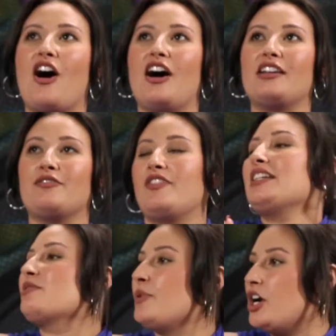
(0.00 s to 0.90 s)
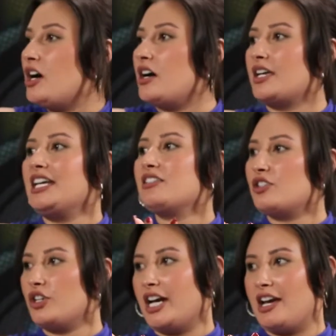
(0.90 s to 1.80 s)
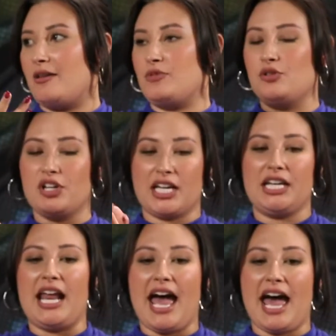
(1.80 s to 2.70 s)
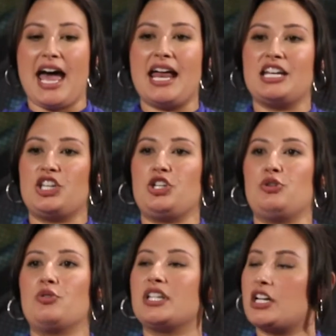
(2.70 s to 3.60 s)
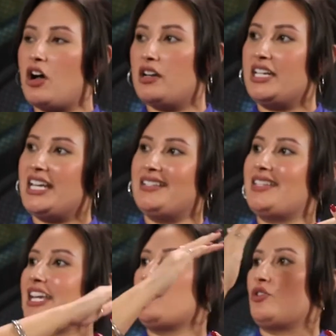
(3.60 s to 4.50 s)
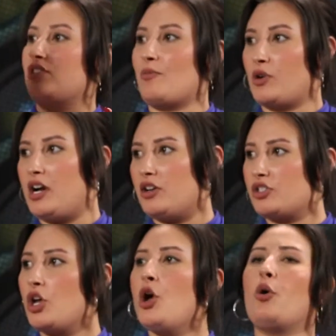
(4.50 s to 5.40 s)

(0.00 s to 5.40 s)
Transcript: on Facebook, Instagram, you look at an ad, you click on it, it takes you somewhere else.